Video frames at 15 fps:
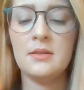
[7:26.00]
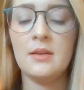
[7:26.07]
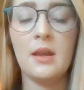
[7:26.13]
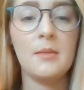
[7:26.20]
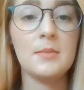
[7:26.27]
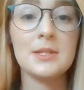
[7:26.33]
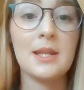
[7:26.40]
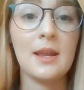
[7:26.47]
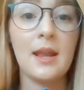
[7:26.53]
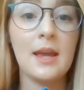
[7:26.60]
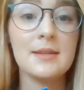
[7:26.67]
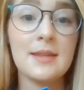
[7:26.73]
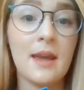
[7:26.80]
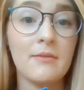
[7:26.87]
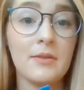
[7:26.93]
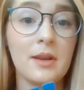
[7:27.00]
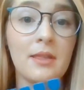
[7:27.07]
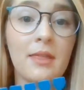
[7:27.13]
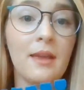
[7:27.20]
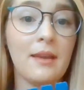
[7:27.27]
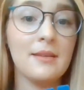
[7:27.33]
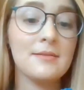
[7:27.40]
Amazon has
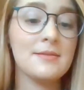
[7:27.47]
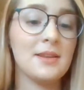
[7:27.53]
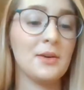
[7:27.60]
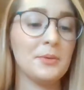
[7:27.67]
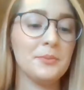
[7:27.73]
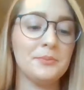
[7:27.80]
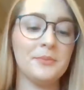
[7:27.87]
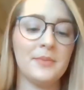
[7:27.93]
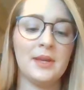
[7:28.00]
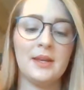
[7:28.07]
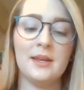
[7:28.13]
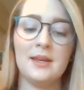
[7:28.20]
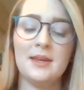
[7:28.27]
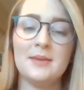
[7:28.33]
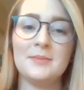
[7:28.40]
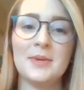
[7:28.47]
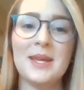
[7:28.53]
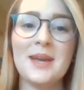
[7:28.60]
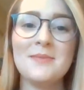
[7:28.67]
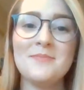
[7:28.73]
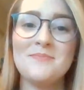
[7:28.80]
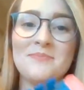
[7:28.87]
everything. So, but
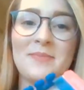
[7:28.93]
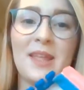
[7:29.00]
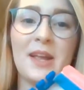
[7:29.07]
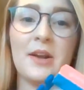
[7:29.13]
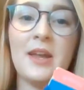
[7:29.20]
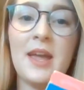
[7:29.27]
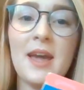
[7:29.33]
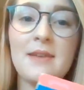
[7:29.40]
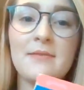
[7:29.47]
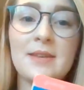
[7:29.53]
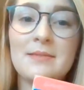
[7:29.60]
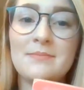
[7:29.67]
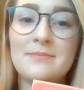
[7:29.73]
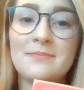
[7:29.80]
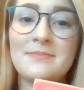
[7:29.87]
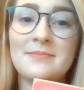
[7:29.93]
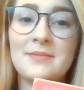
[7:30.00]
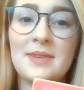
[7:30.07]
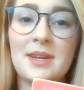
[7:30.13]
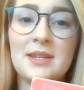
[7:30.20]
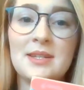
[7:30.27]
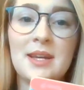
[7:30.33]
yeah, there you have it.
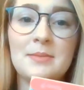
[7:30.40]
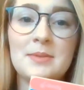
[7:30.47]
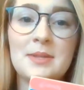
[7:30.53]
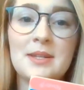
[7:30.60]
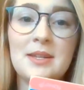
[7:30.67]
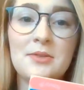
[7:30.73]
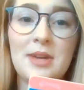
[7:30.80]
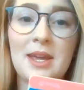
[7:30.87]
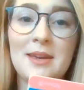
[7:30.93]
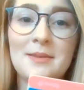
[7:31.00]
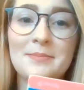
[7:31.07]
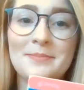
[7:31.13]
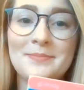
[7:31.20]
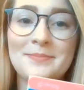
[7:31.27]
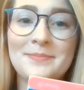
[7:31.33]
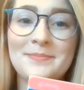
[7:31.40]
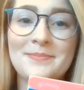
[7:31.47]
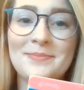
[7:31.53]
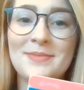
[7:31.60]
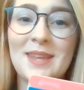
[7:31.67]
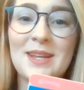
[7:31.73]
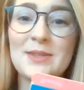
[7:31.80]
Adapted nail kit.
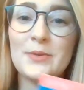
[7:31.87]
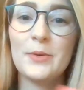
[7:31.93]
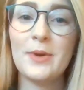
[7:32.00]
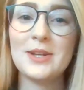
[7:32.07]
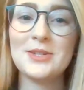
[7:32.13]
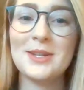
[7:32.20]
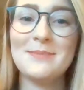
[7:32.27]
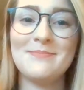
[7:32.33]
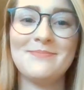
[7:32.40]
Thanks for watching.